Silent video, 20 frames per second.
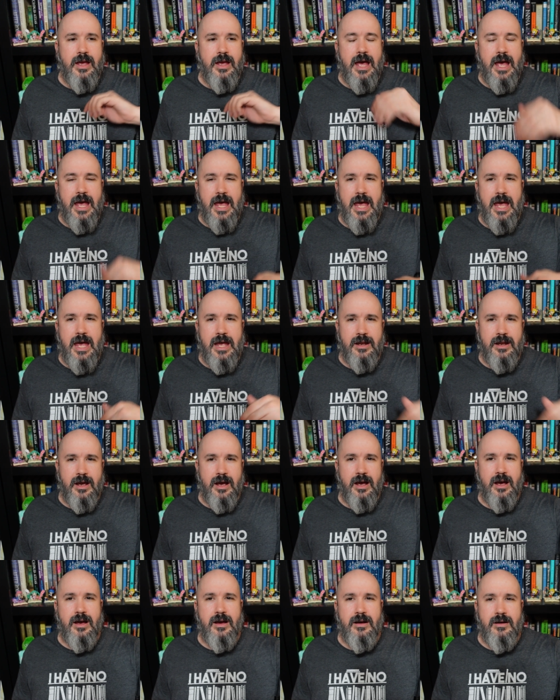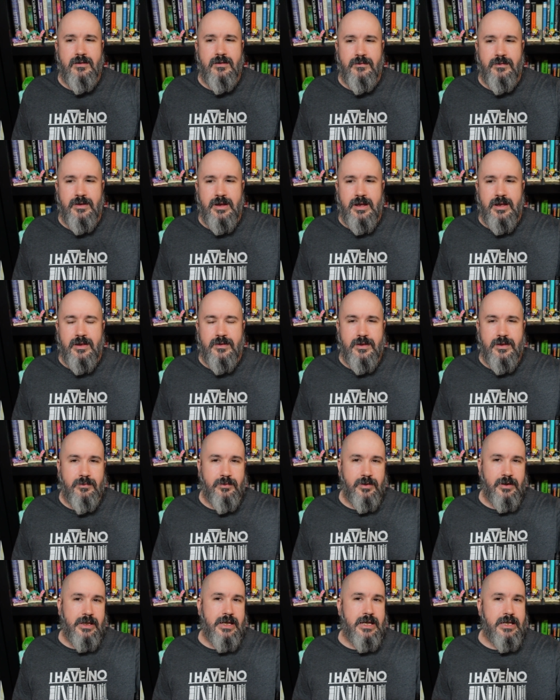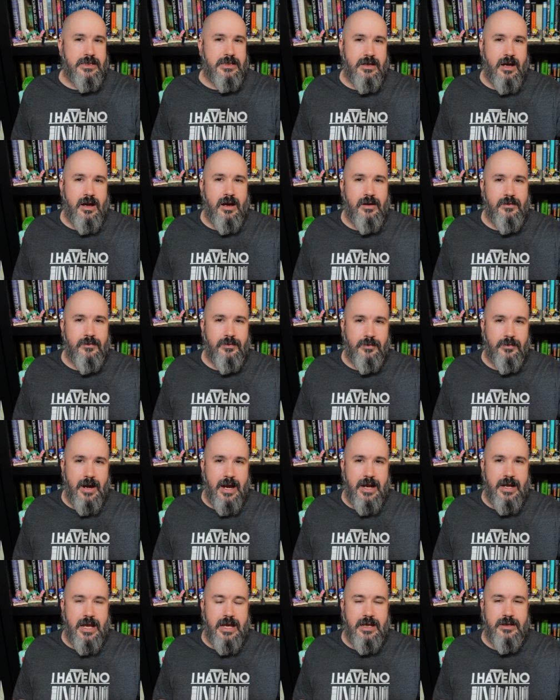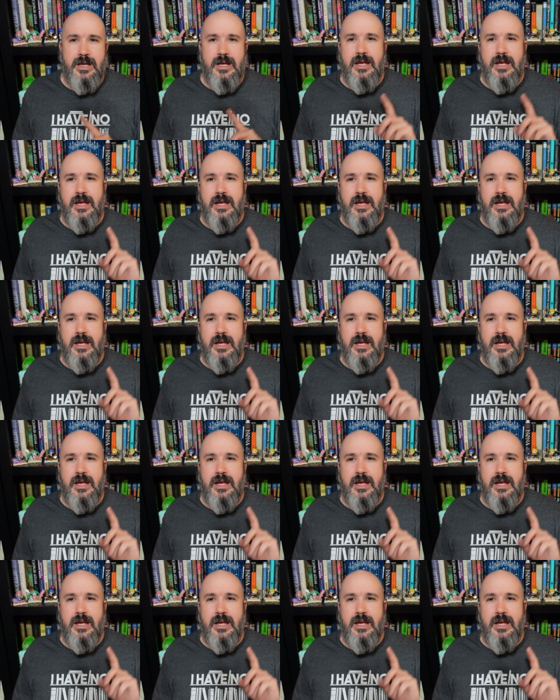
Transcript: ahead of the release on Friday.